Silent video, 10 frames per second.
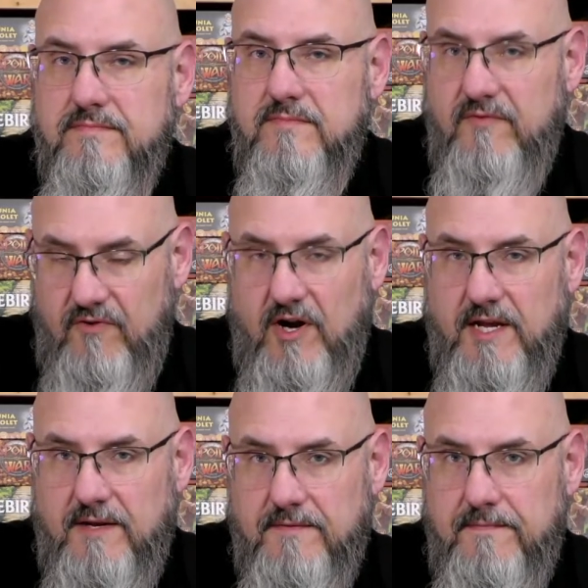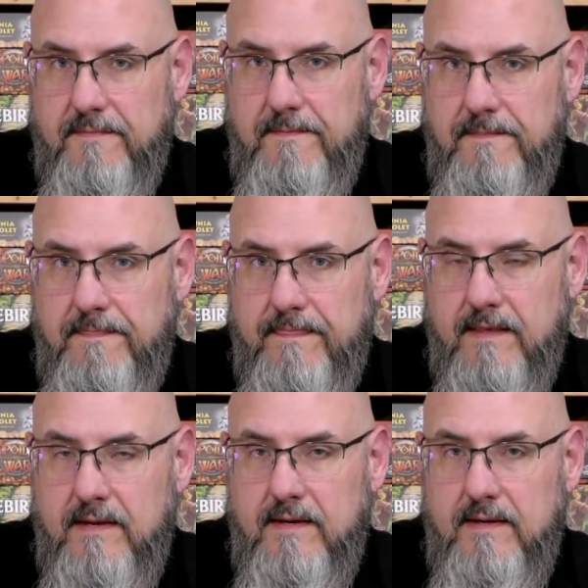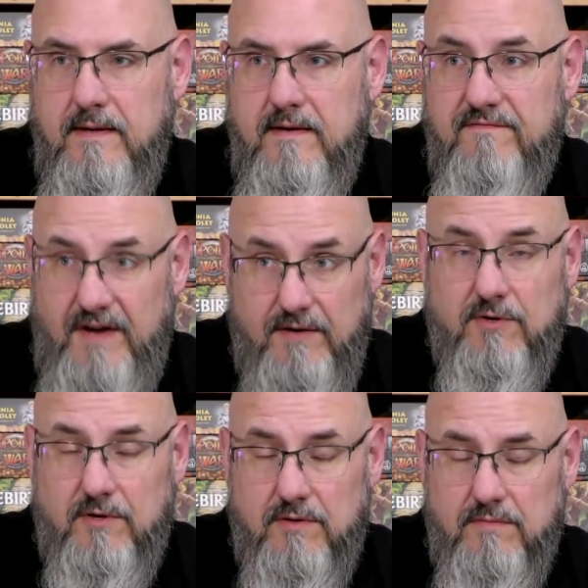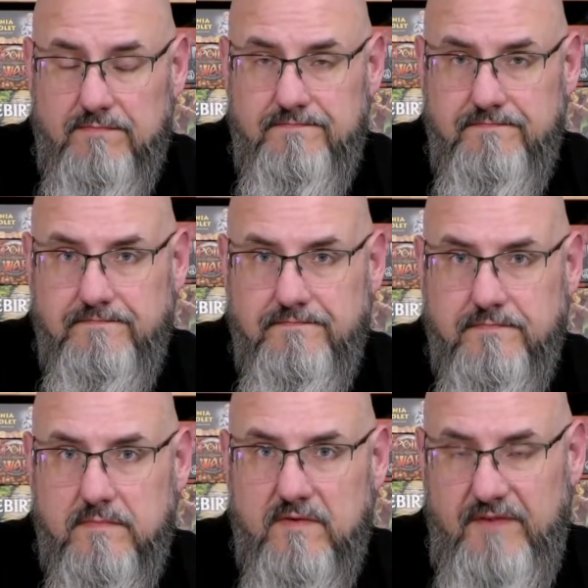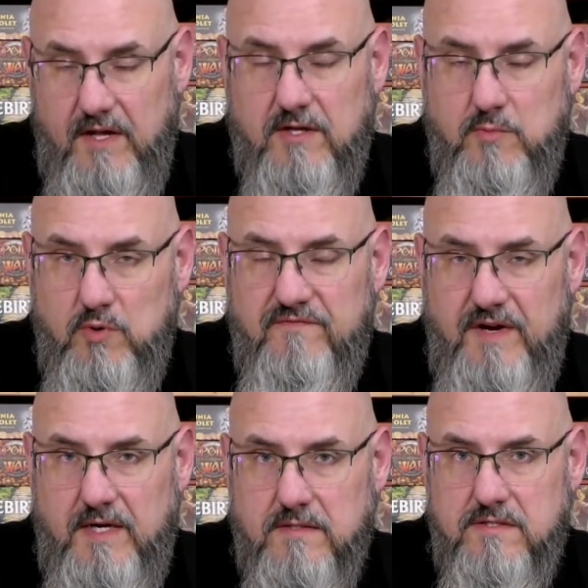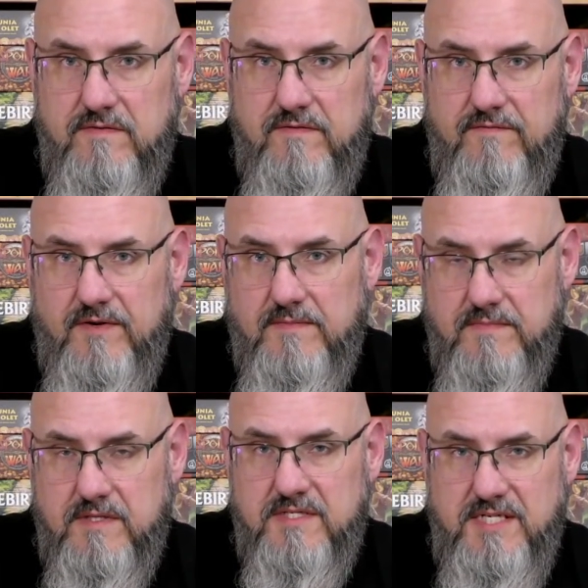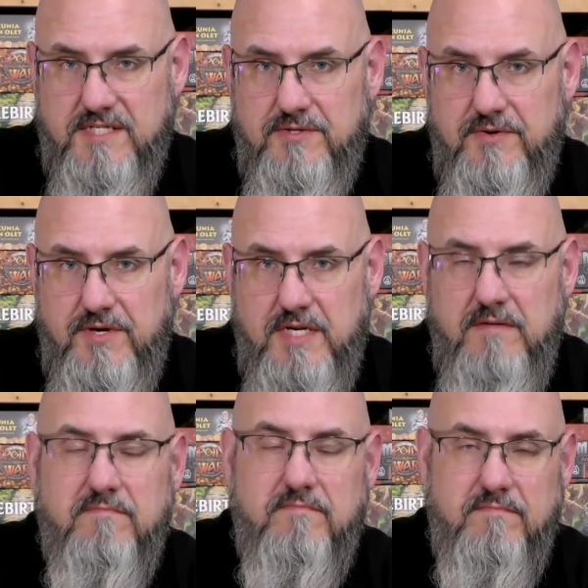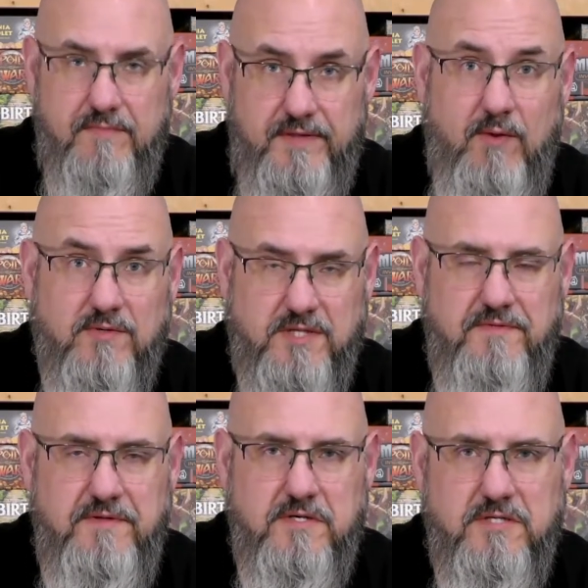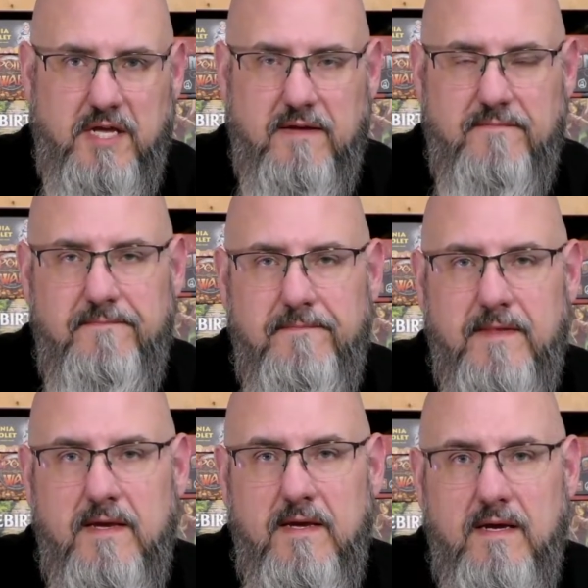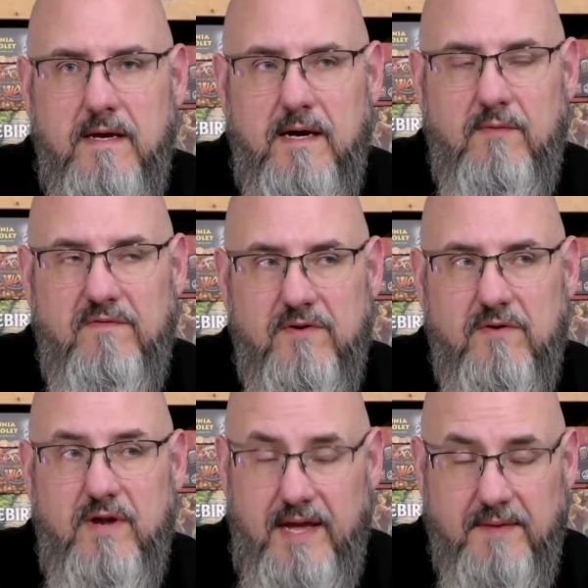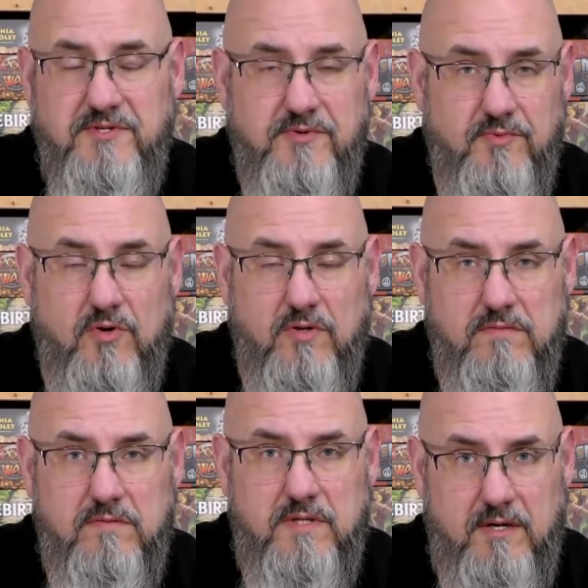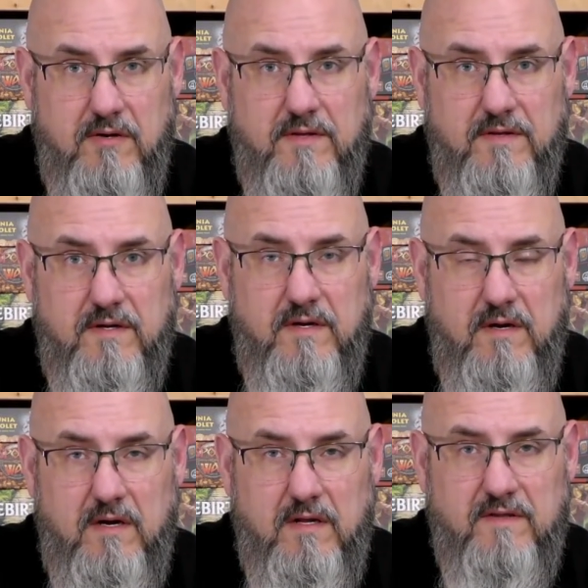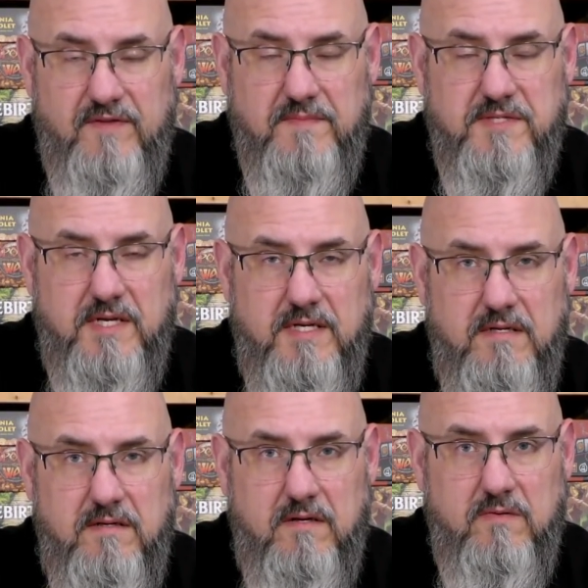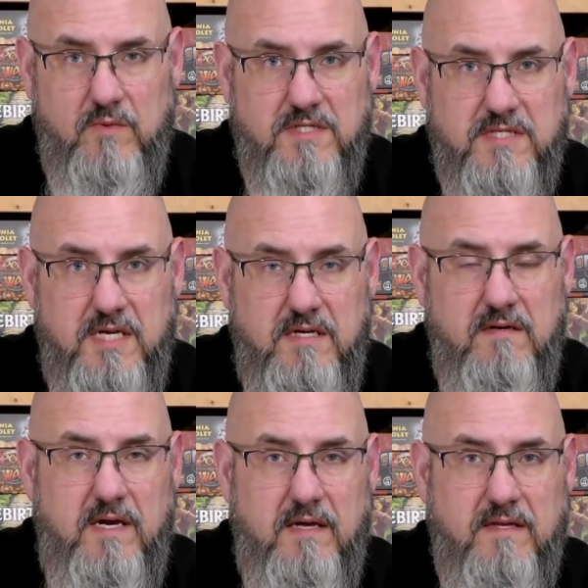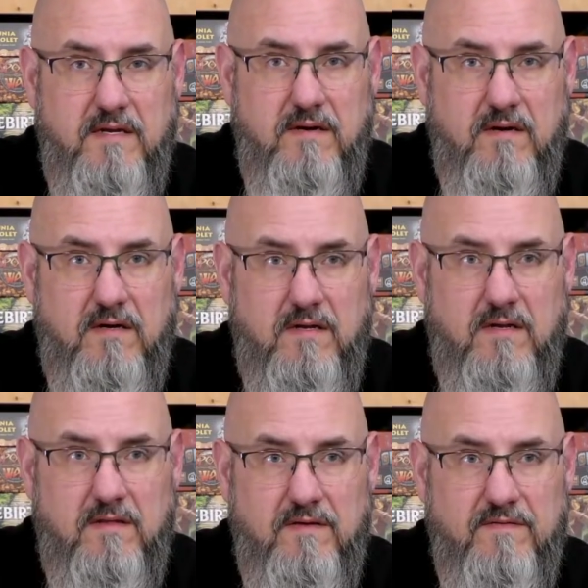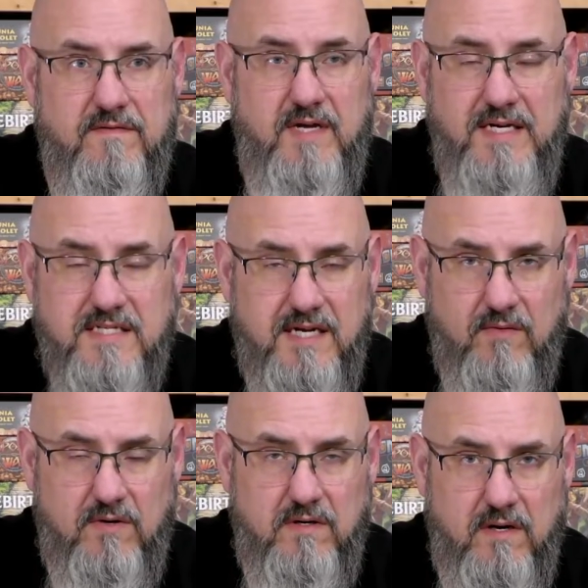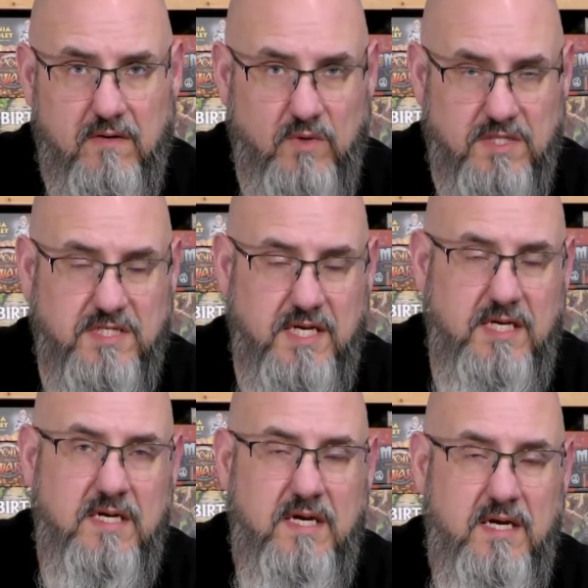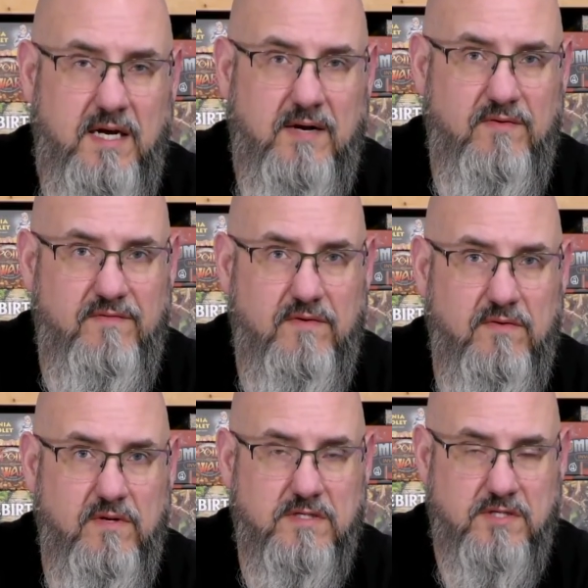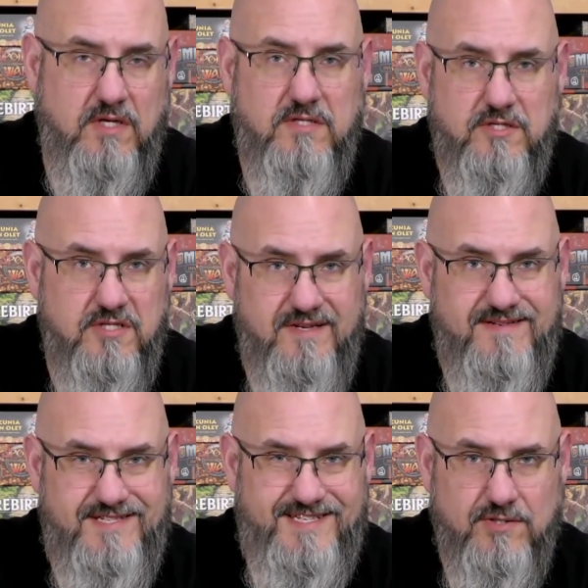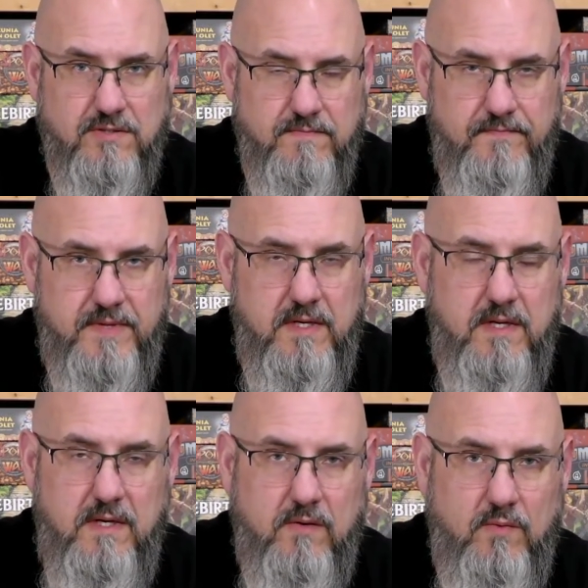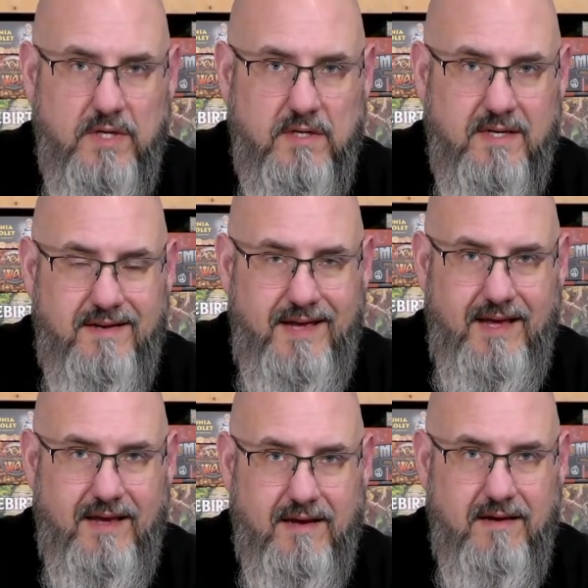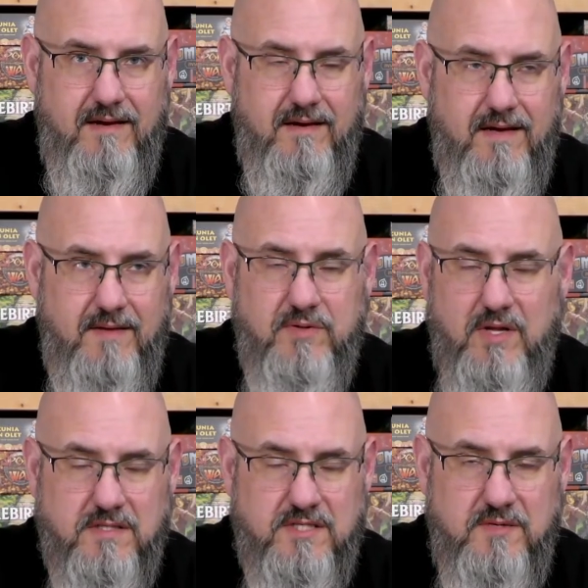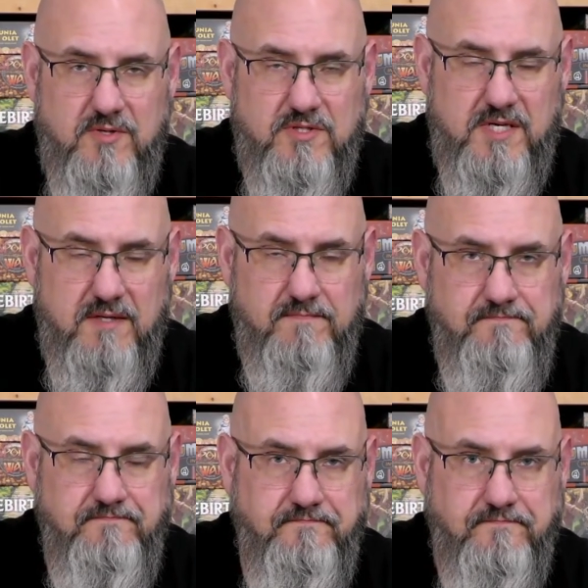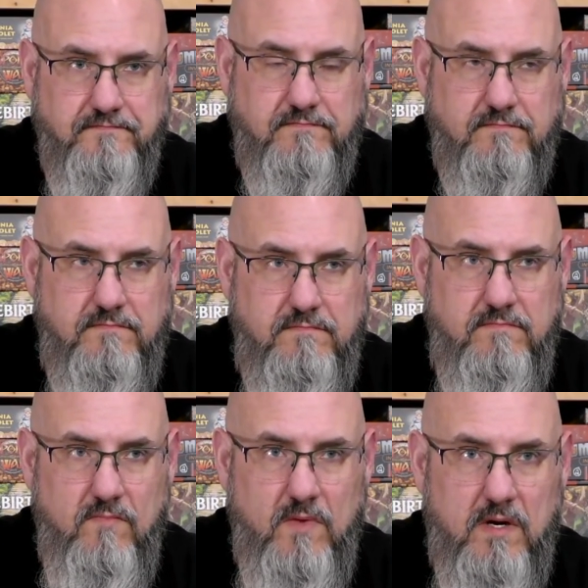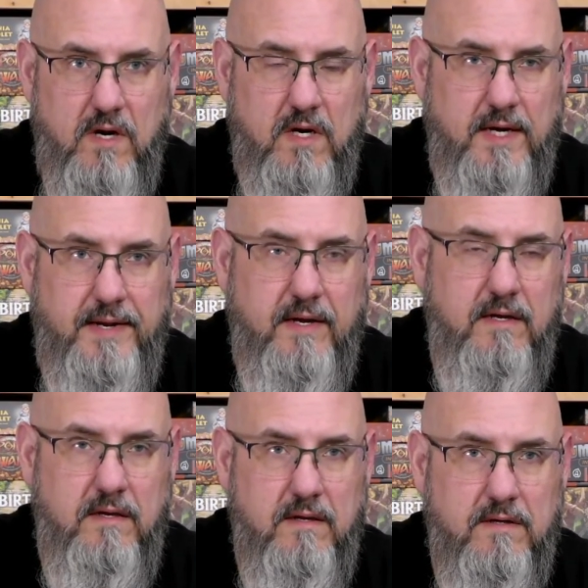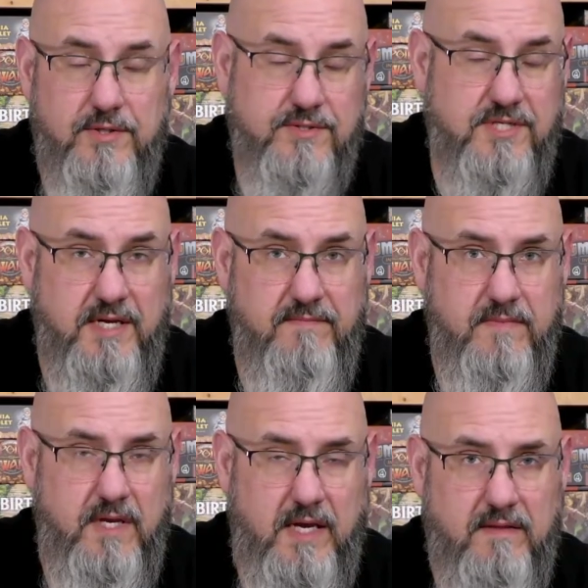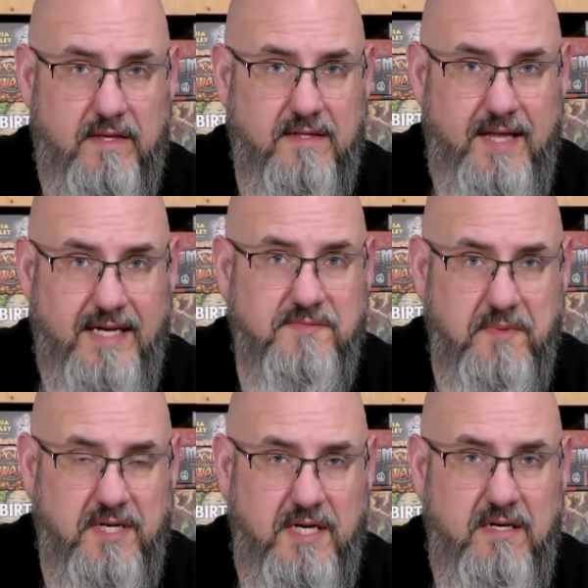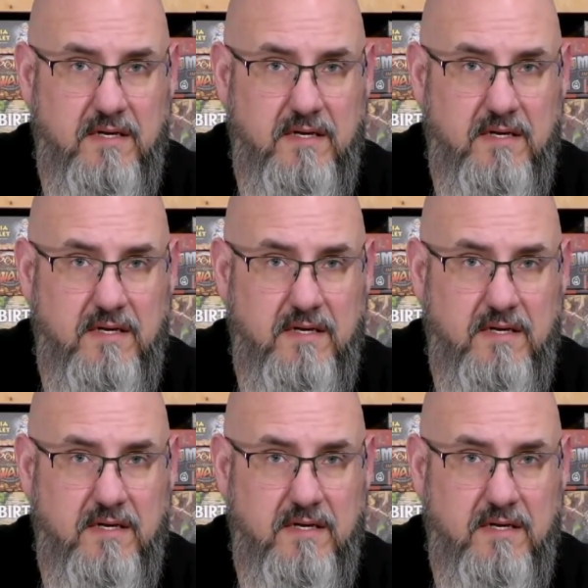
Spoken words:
Friday. Final Girl, Falconwood Files from Season 3. That was on Thursday. I reviewed Hamster Roll here on the Flipside on Wednesday. And then on the Dice Tower on Wednesday, I reviewed Sausage Sizzle. We did It Belongs in a Museum on Tuesday. And then last Monday,